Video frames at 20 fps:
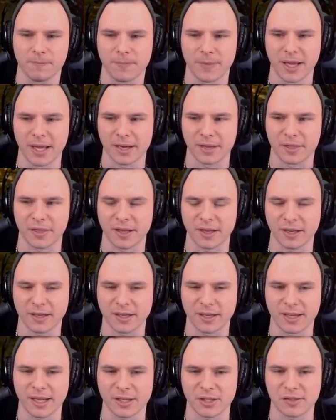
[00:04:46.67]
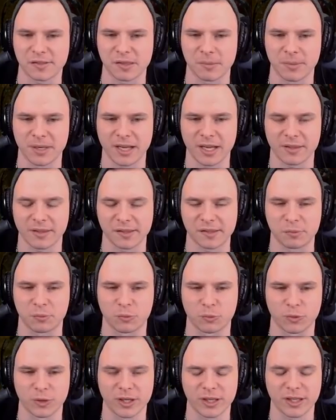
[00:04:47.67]
and I think I could catch somebody at this
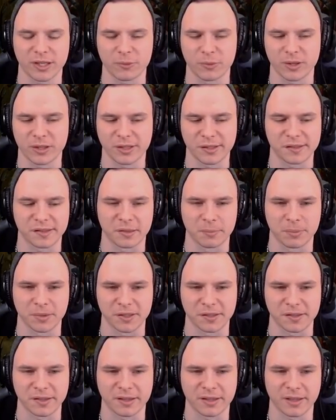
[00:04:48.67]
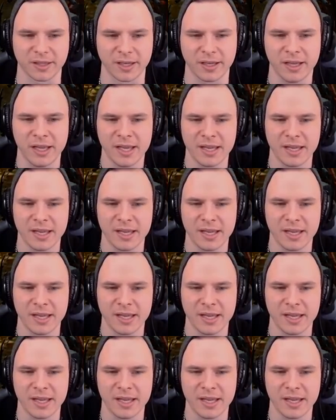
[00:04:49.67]
really, really simplistically.